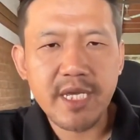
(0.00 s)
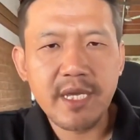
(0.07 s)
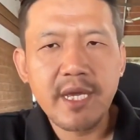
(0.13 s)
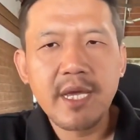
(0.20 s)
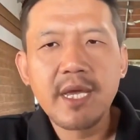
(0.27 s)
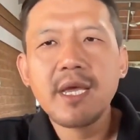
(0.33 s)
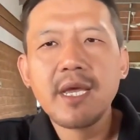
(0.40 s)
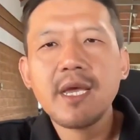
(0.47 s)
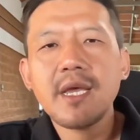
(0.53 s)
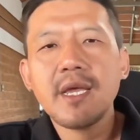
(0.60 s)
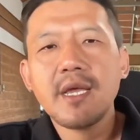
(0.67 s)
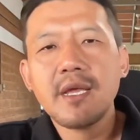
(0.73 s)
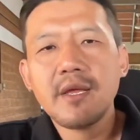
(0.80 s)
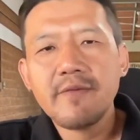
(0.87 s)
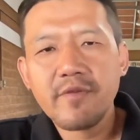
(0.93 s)
for the
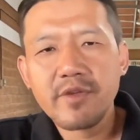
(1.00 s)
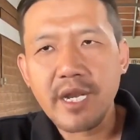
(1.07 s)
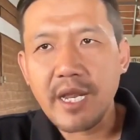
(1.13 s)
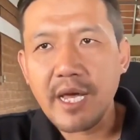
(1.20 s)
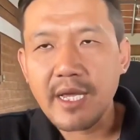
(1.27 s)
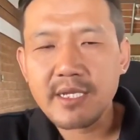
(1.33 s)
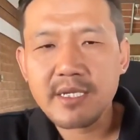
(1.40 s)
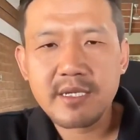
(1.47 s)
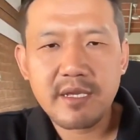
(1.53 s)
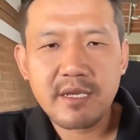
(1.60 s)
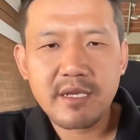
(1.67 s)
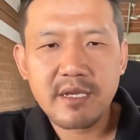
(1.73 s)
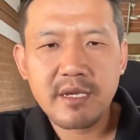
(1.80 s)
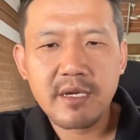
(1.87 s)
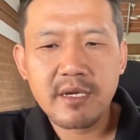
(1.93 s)
last,
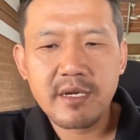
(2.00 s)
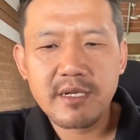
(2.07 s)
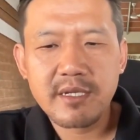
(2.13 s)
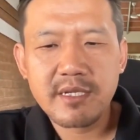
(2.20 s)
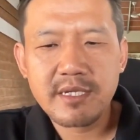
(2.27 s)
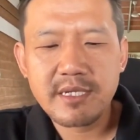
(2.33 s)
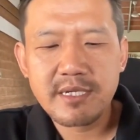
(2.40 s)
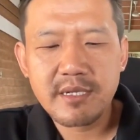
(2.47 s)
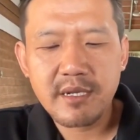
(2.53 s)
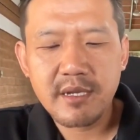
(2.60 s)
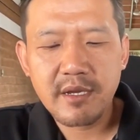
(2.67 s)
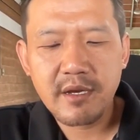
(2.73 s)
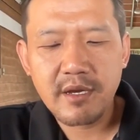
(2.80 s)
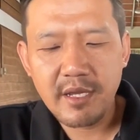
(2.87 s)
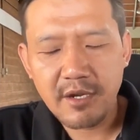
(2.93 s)
in all the times
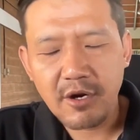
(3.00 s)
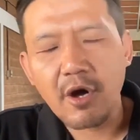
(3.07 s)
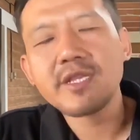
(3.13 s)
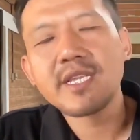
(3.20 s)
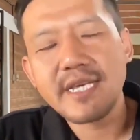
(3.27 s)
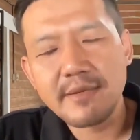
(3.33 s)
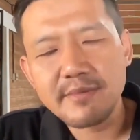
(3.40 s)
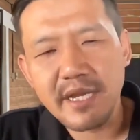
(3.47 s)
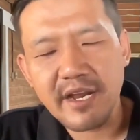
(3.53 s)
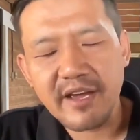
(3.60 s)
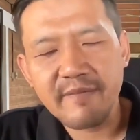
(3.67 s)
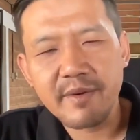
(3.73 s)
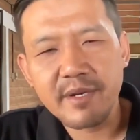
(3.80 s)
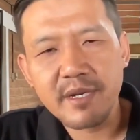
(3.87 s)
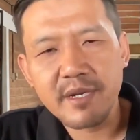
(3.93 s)
that I've been in the session,
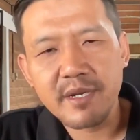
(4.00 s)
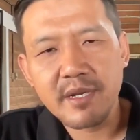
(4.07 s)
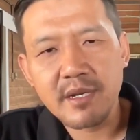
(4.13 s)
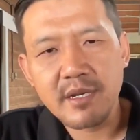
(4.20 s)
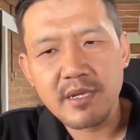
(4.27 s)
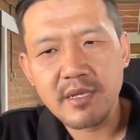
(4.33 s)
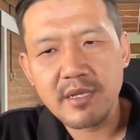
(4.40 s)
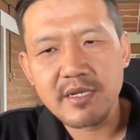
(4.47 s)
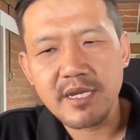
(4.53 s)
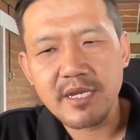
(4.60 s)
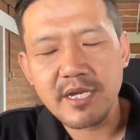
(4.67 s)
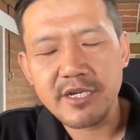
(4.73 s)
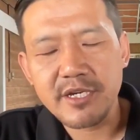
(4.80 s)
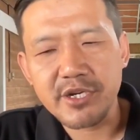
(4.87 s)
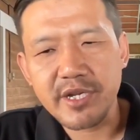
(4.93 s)
it has usually been
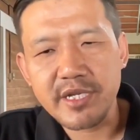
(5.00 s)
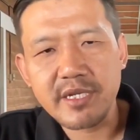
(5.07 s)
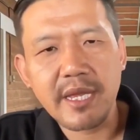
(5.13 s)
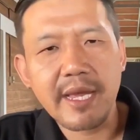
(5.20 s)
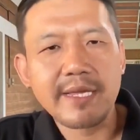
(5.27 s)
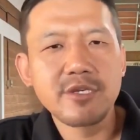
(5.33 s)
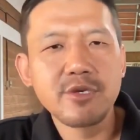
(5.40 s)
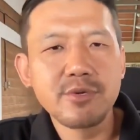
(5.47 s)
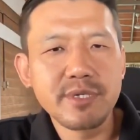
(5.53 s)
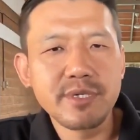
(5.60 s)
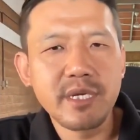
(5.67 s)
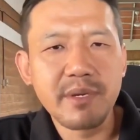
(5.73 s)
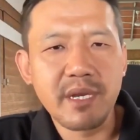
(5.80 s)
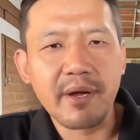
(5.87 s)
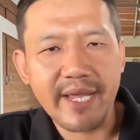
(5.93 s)
about 9 or 10
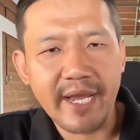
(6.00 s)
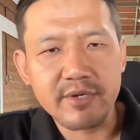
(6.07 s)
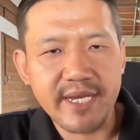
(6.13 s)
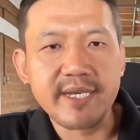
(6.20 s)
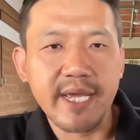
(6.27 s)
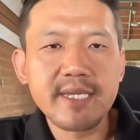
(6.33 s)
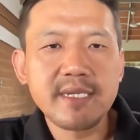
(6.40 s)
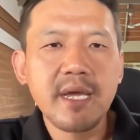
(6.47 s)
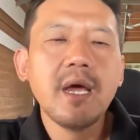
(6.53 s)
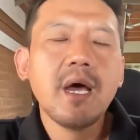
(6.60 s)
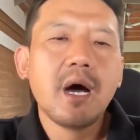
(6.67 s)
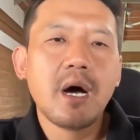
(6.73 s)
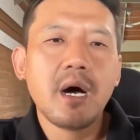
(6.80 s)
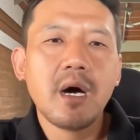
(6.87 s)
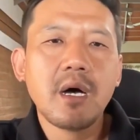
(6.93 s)
days.
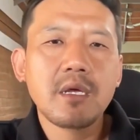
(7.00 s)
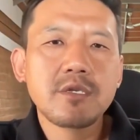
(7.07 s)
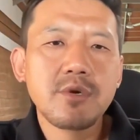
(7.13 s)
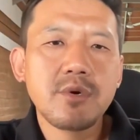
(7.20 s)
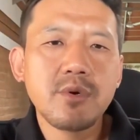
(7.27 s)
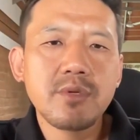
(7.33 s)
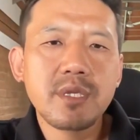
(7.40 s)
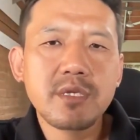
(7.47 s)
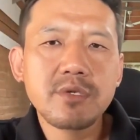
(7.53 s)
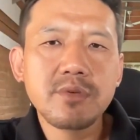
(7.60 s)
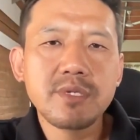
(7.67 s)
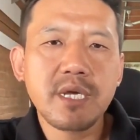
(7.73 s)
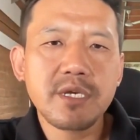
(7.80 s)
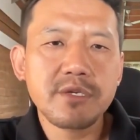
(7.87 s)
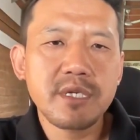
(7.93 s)
So there's 2
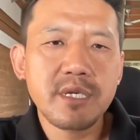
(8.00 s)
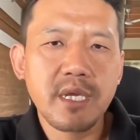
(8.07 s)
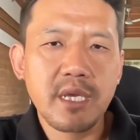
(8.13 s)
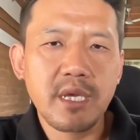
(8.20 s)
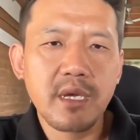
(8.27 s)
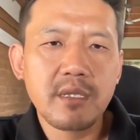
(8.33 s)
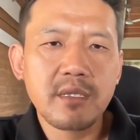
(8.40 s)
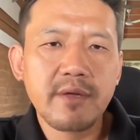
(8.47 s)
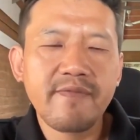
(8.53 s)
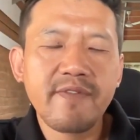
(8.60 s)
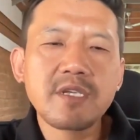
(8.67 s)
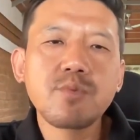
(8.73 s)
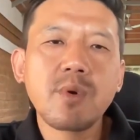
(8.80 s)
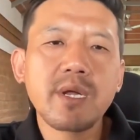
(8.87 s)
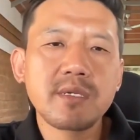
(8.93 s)
sessions in a year. The first
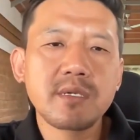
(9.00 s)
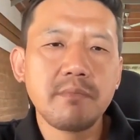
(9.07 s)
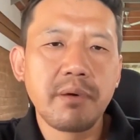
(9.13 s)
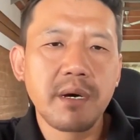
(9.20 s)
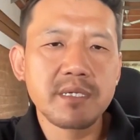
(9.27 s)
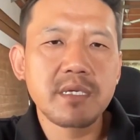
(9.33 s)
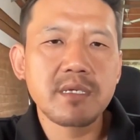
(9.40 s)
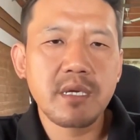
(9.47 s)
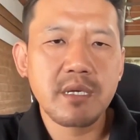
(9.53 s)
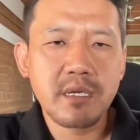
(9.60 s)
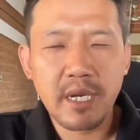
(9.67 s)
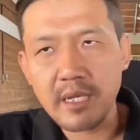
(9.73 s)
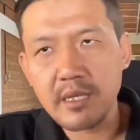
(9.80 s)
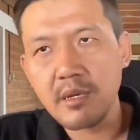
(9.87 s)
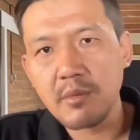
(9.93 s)
one is a budget,
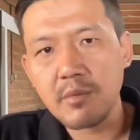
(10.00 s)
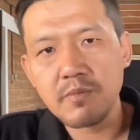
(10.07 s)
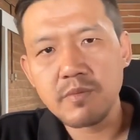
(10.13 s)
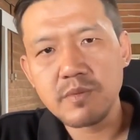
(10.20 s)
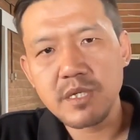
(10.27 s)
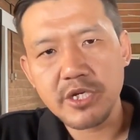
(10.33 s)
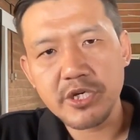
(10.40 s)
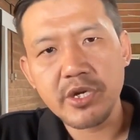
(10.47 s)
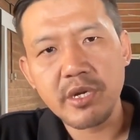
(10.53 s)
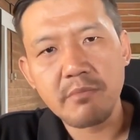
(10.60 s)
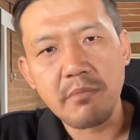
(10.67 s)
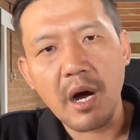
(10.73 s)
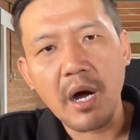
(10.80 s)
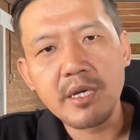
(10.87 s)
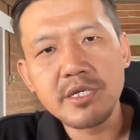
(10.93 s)
like the session in
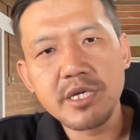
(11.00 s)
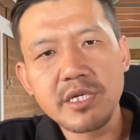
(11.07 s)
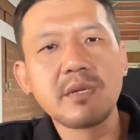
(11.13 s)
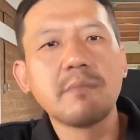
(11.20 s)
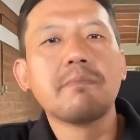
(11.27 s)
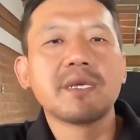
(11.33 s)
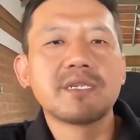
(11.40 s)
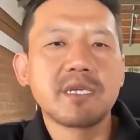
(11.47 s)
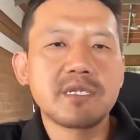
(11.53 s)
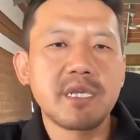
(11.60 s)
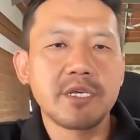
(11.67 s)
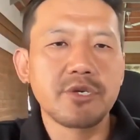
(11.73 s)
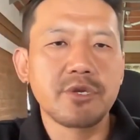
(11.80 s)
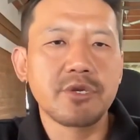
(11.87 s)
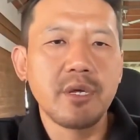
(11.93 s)
March is the budget
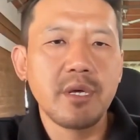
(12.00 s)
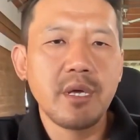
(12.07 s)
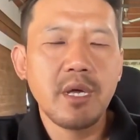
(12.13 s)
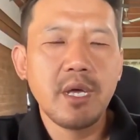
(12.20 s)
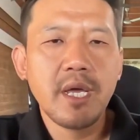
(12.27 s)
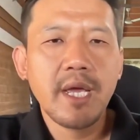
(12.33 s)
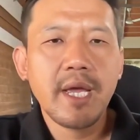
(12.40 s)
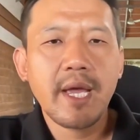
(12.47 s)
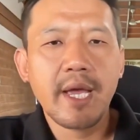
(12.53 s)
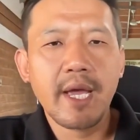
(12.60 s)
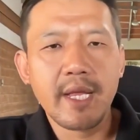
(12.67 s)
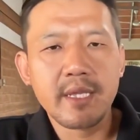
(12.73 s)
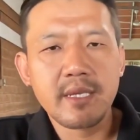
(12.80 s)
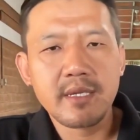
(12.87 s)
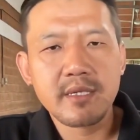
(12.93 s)
session.
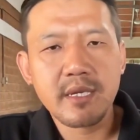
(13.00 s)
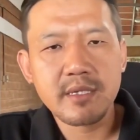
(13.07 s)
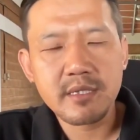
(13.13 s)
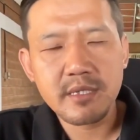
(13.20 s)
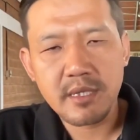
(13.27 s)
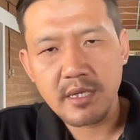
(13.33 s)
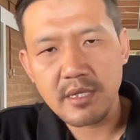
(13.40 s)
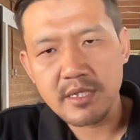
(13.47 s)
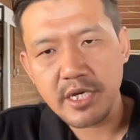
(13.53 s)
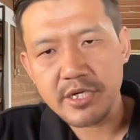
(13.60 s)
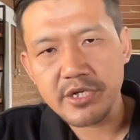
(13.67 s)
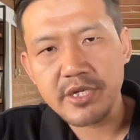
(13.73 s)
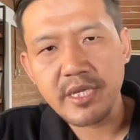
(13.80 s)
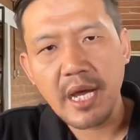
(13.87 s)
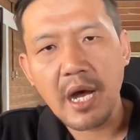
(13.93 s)
And the
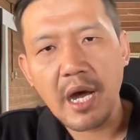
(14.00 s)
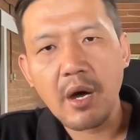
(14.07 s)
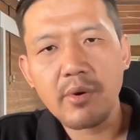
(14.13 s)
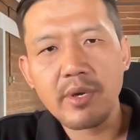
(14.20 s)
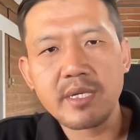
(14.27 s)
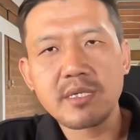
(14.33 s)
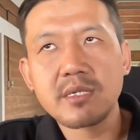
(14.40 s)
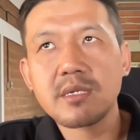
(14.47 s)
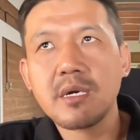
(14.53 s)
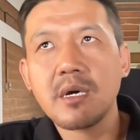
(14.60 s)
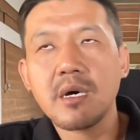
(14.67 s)
session now is